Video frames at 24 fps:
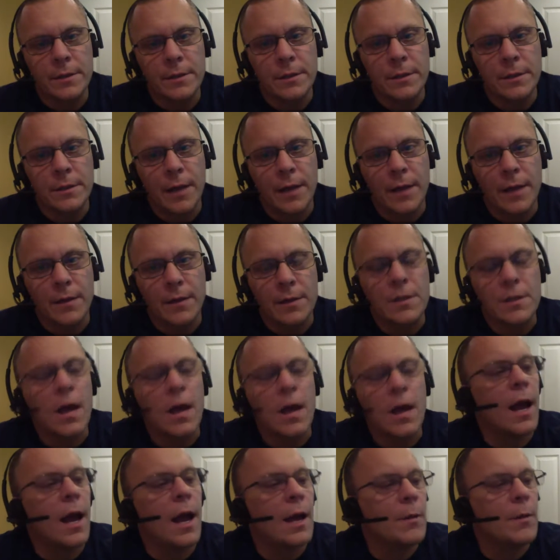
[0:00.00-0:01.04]
at the
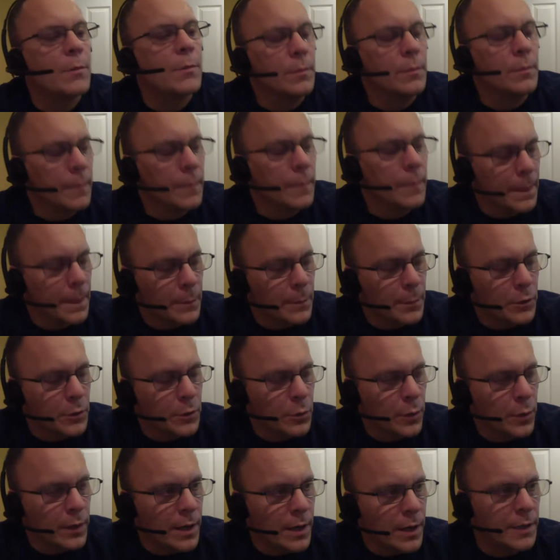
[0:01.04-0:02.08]
time
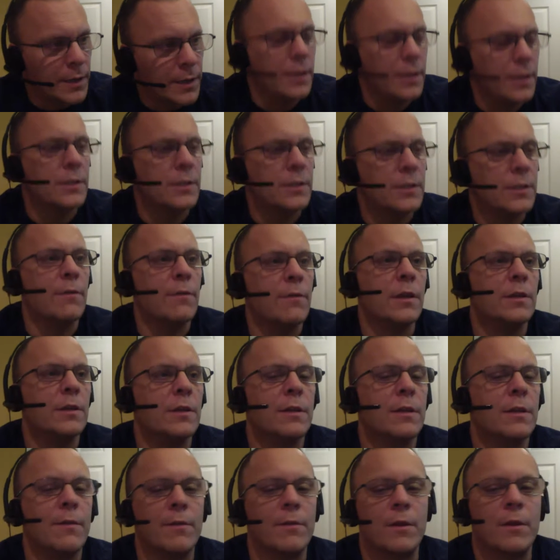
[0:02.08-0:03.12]
between 1970 and
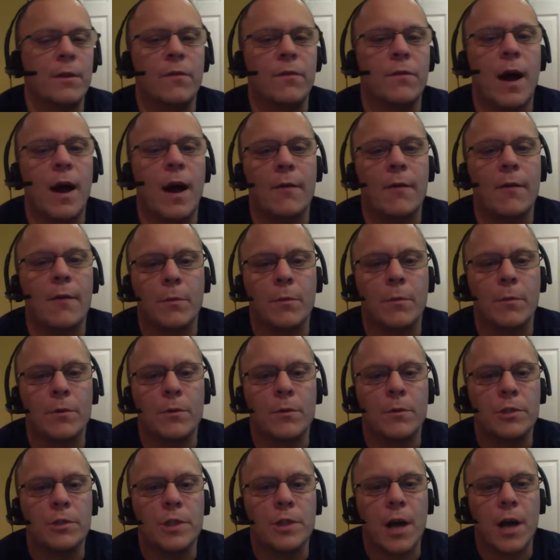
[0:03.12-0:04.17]
75 when
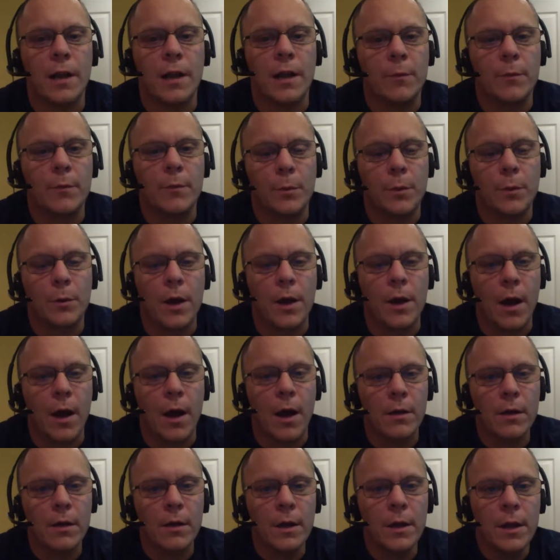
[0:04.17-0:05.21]
most Gialli were put out,
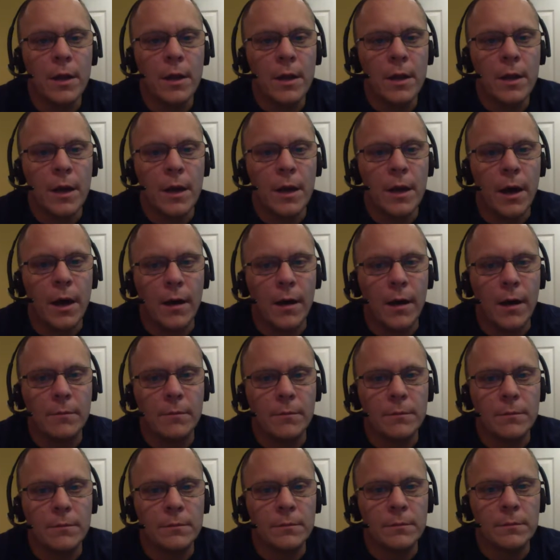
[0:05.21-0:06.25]

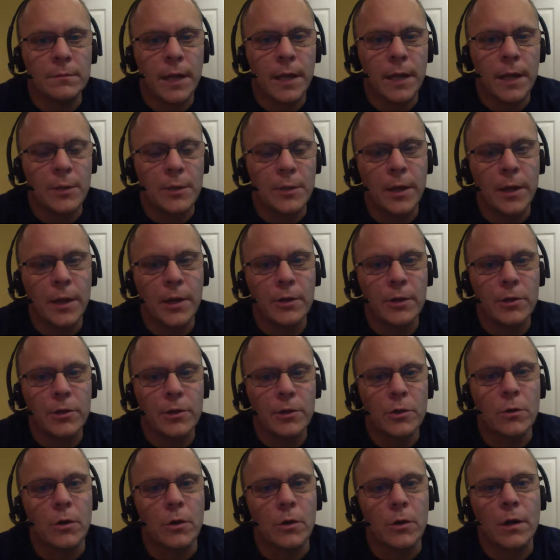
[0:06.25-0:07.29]
it's a pretty good
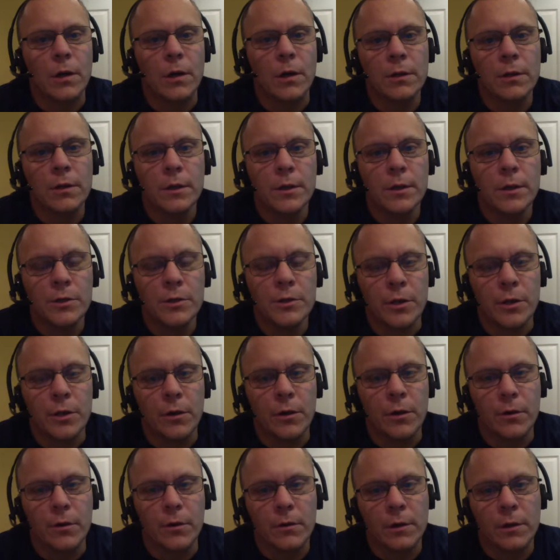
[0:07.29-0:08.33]
score.
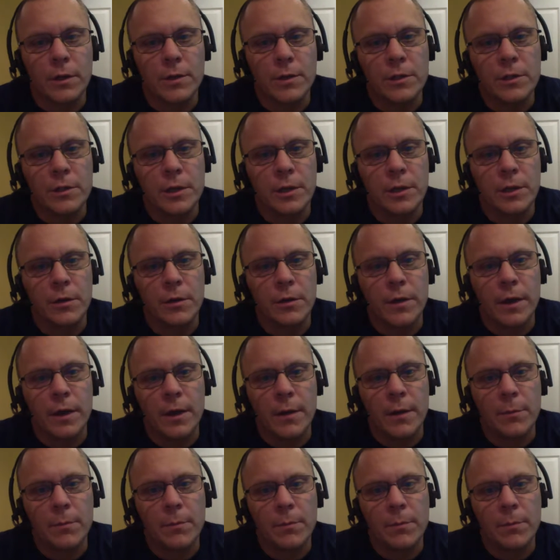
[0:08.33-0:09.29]
So consider that